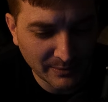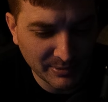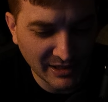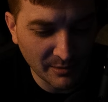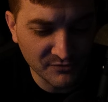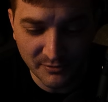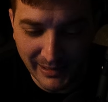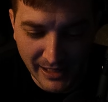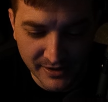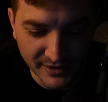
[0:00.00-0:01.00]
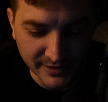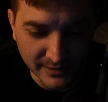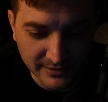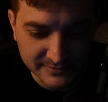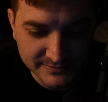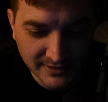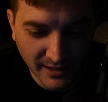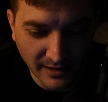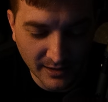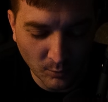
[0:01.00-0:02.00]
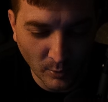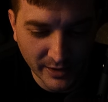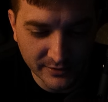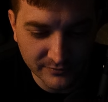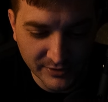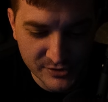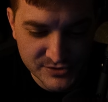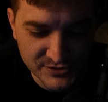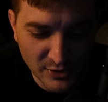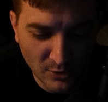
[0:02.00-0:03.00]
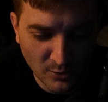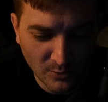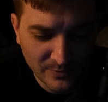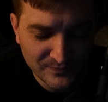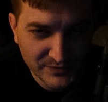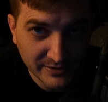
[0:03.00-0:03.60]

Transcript: it becomes a bad thing uh, when there's no